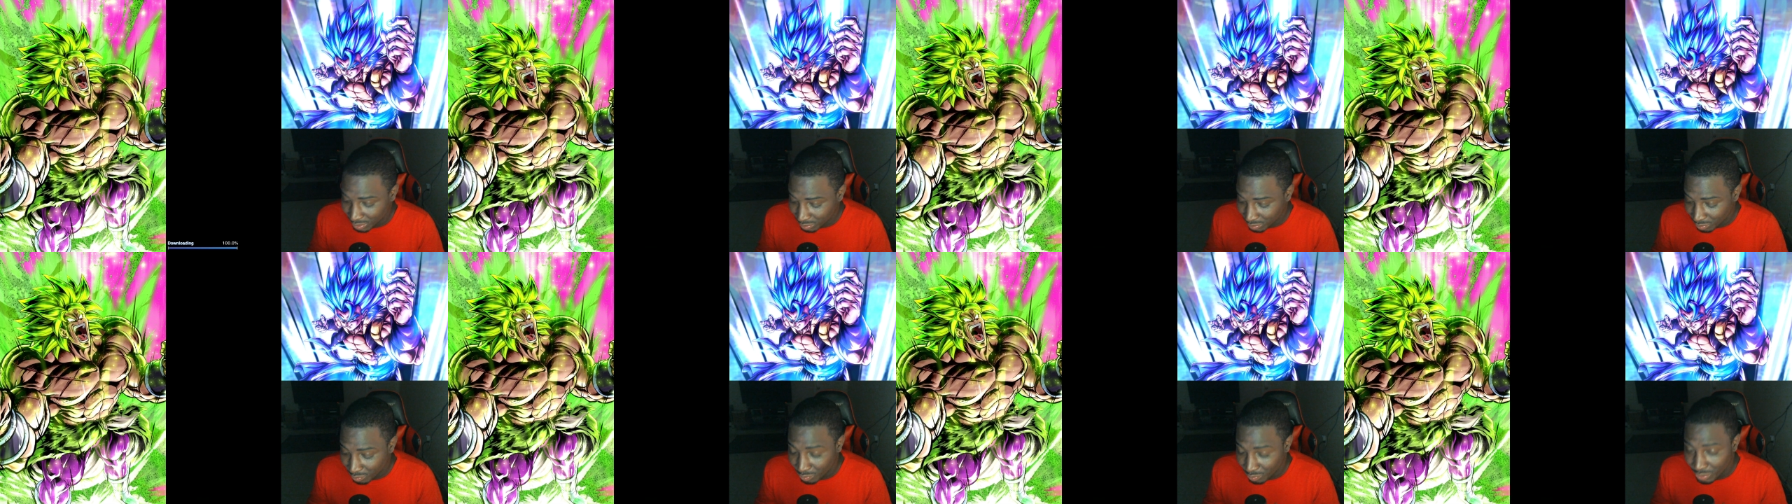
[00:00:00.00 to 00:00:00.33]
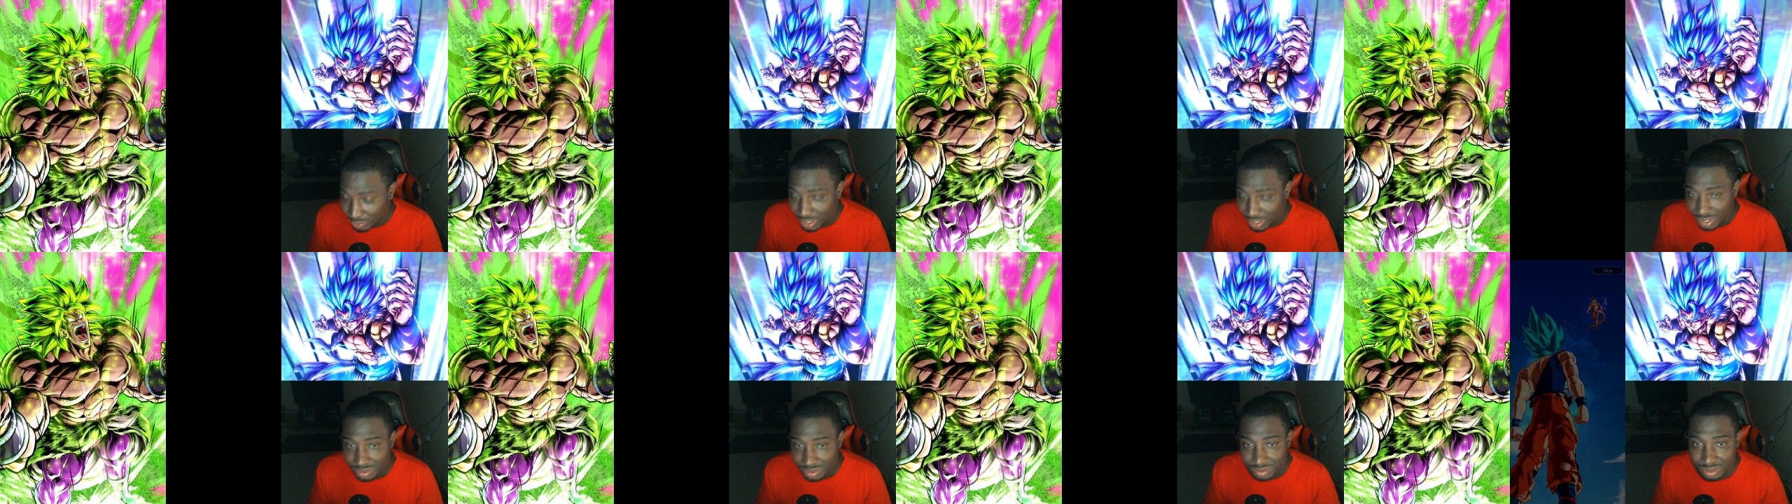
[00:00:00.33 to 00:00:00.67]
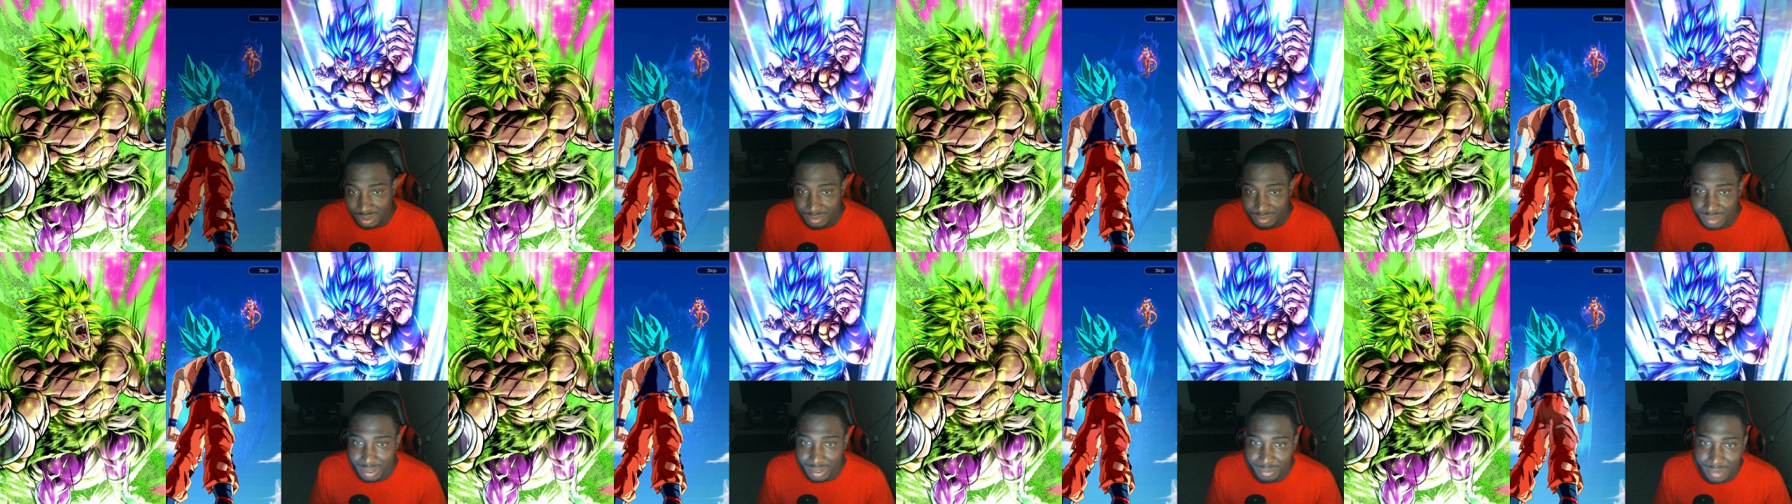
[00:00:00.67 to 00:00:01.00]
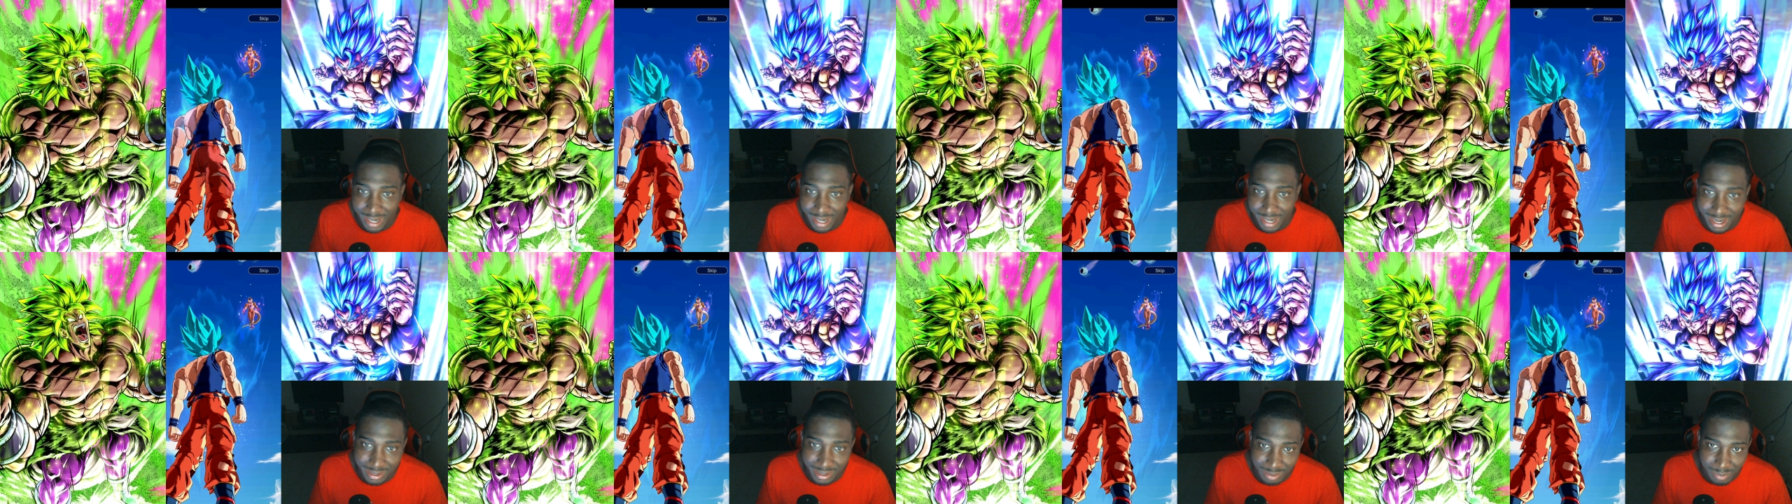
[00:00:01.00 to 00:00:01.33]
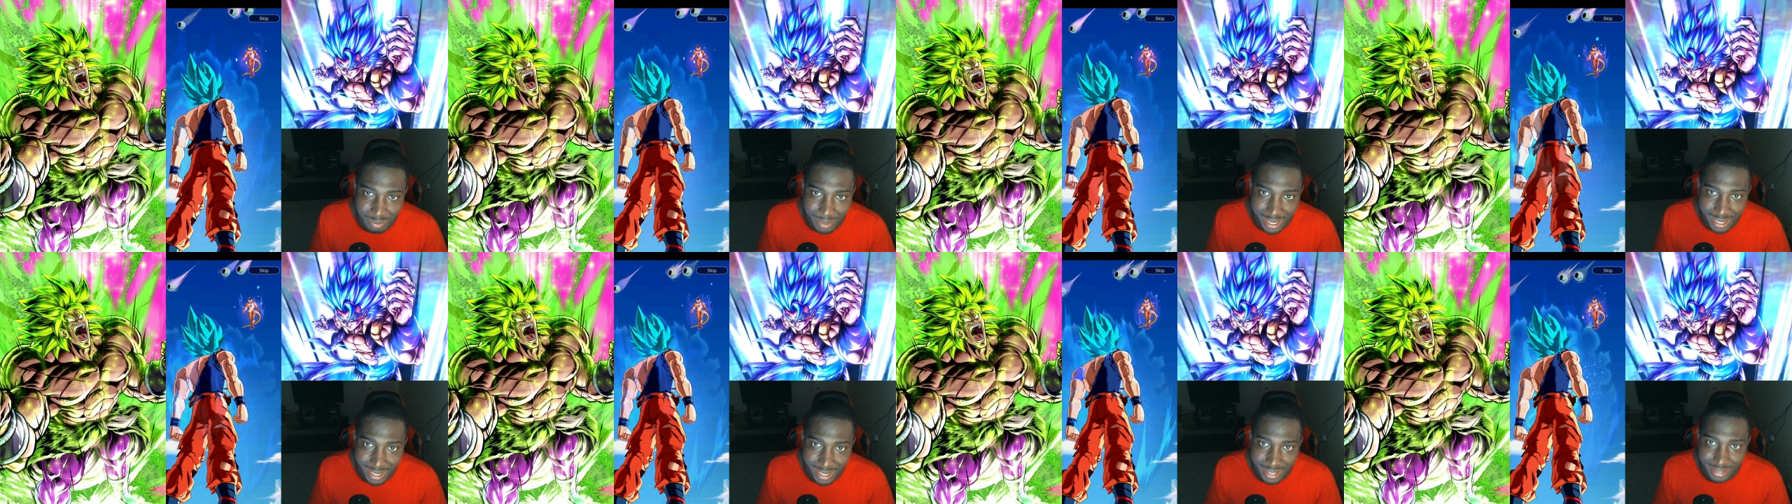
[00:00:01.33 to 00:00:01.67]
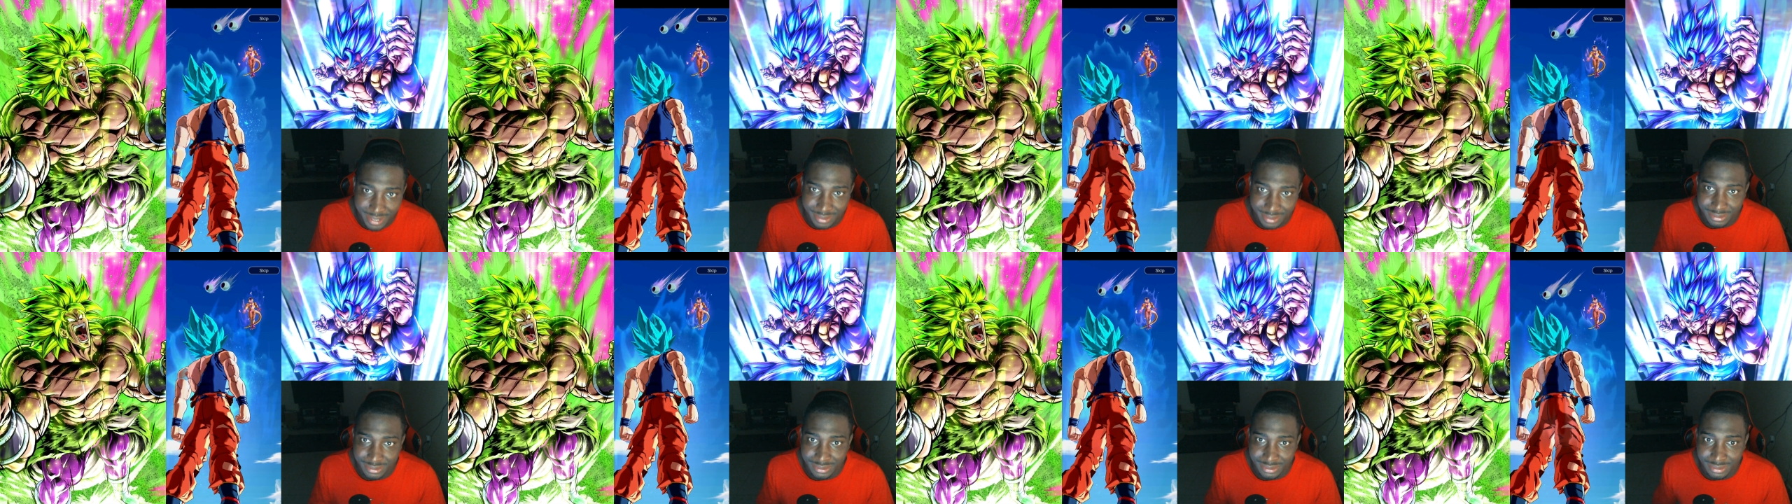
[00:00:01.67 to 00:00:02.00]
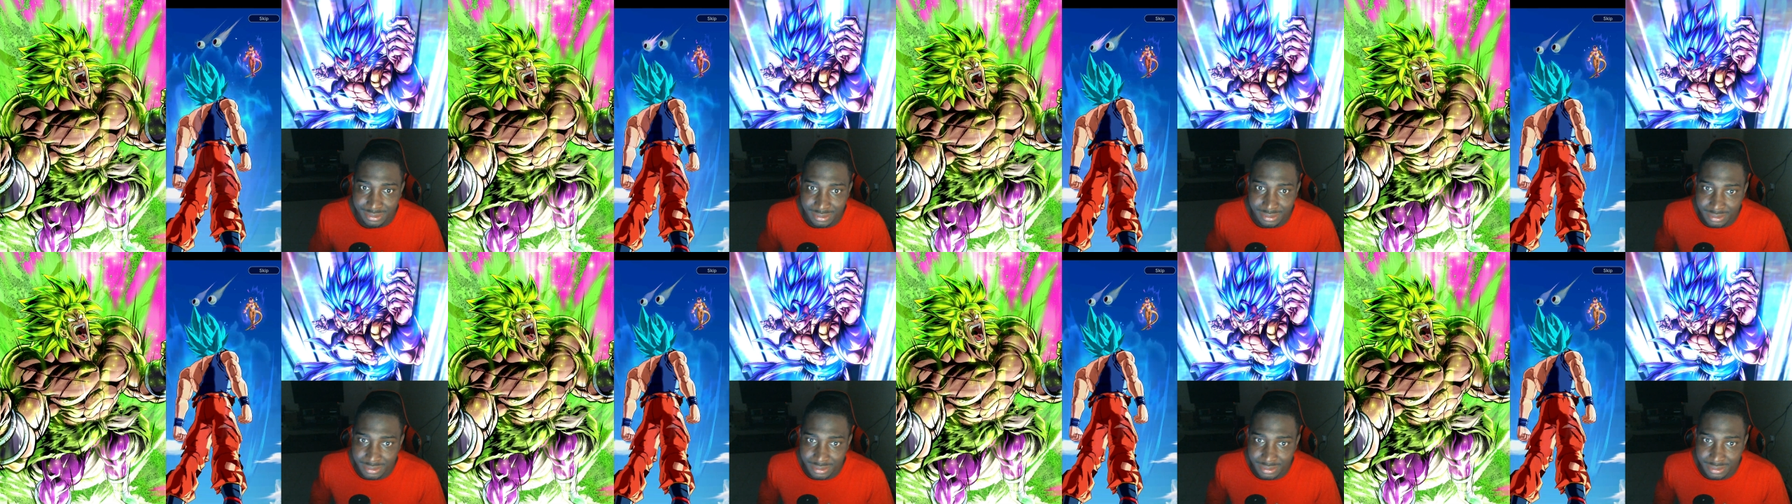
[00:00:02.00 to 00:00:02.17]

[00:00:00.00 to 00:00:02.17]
for free. I'm not buying no bags.